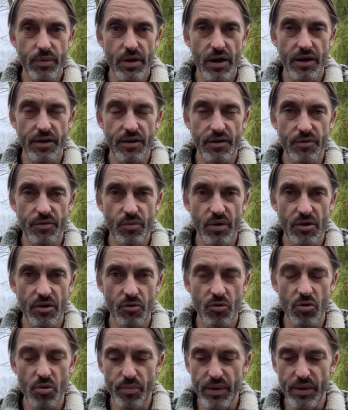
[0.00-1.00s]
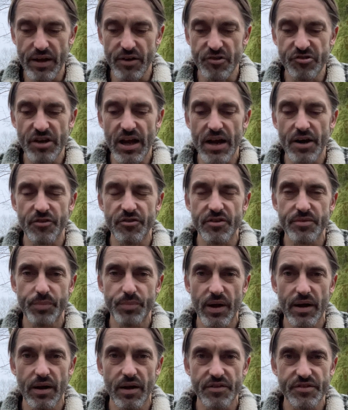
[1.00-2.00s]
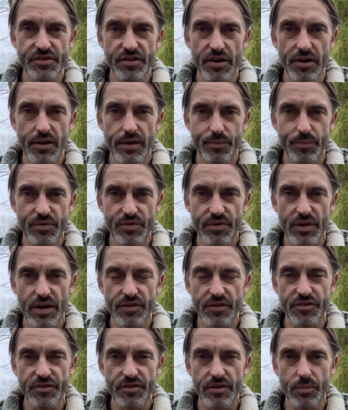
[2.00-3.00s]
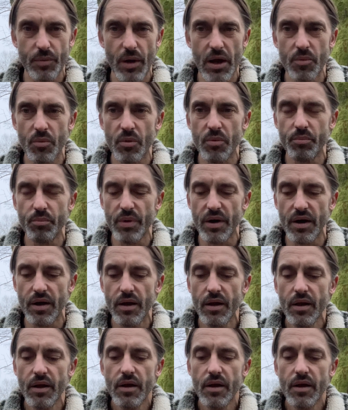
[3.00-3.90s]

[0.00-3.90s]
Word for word: kind of we are all being challenged by our circumstance at the moment but